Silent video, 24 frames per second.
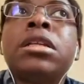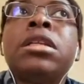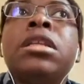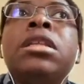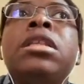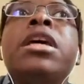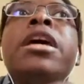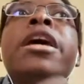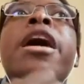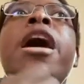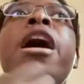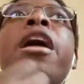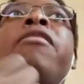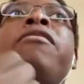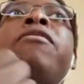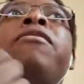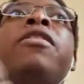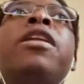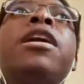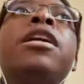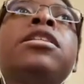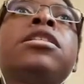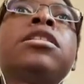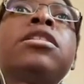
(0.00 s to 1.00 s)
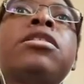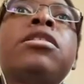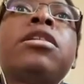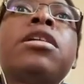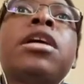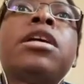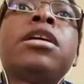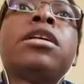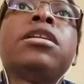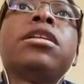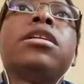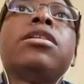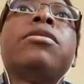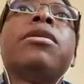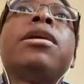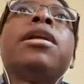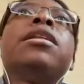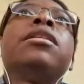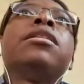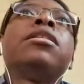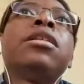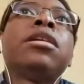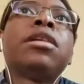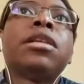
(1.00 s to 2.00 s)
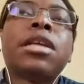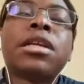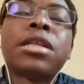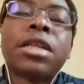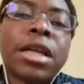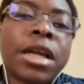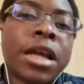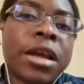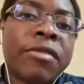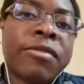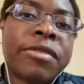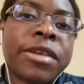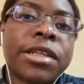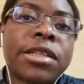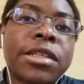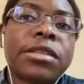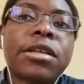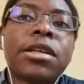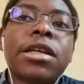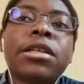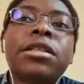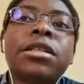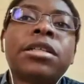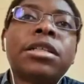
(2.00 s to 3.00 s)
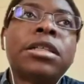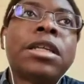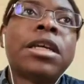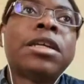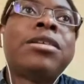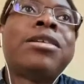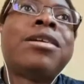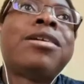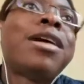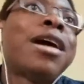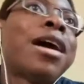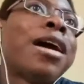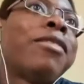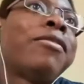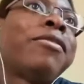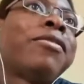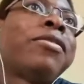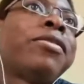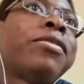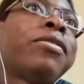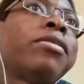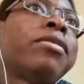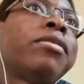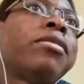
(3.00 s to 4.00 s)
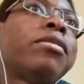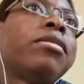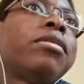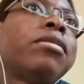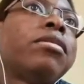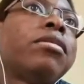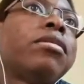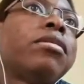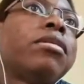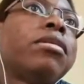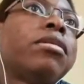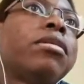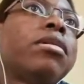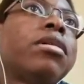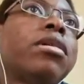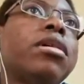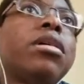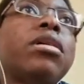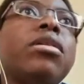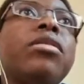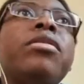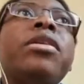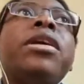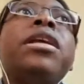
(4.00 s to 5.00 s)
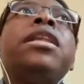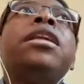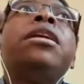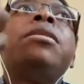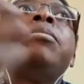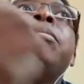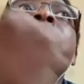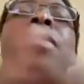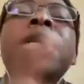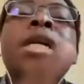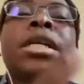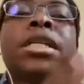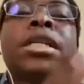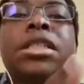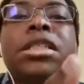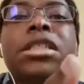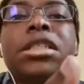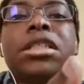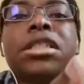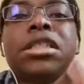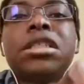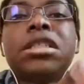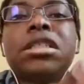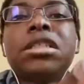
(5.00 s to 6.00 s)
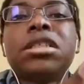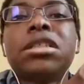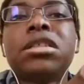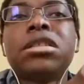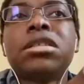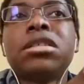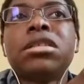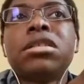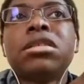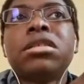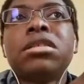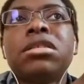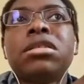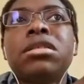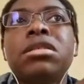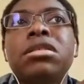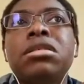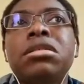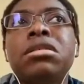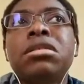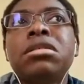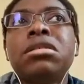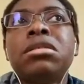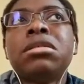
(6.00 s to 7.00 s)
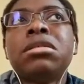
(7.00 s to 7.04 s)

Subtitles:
and they have less crisis. Not that they have less crisis; they don't have really much.